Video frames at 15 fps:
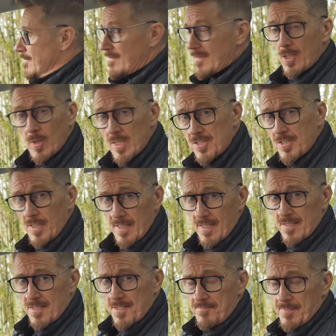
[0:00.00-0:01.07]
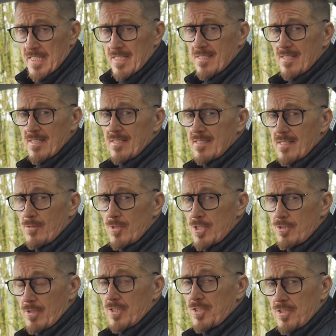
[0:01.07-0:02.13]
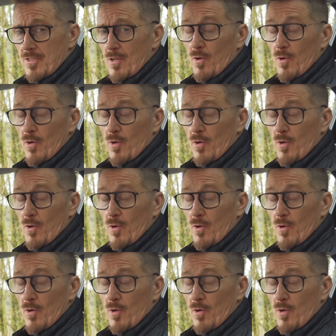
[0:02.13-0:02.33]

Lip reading: The question is this a restriction